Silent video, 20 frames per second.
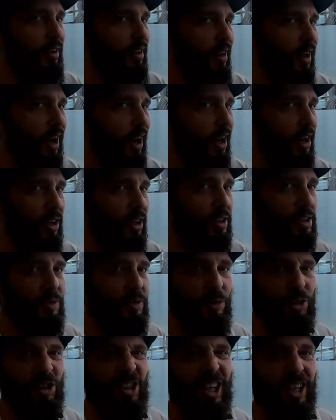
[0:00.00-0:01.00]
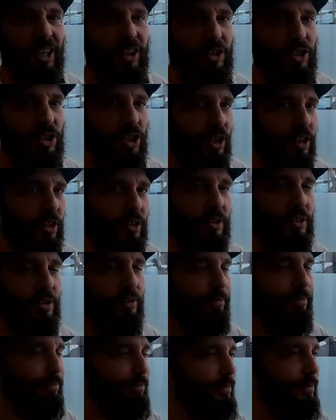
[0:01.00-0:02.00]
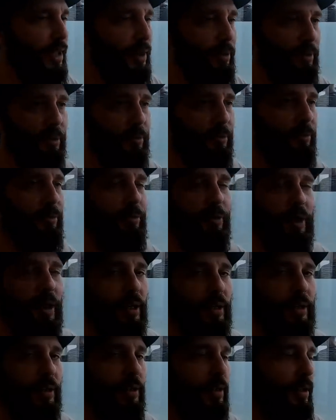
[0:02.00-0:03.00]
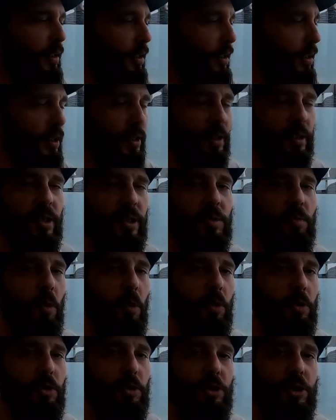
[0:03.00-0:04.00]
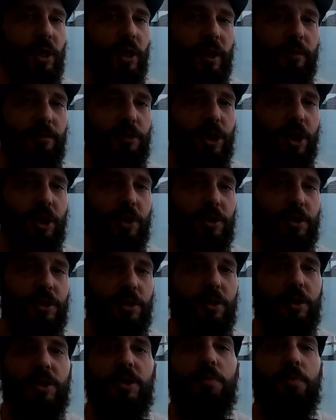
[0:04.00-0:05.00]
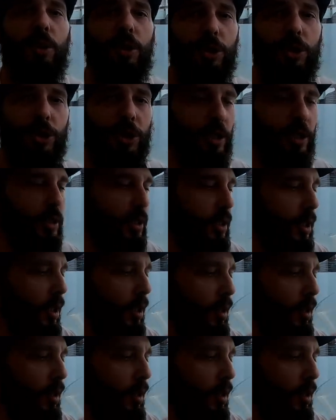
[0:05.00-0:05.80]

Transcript: at us for taking chairs. I mean, fuck smokers should have chairs too. This is bullshit.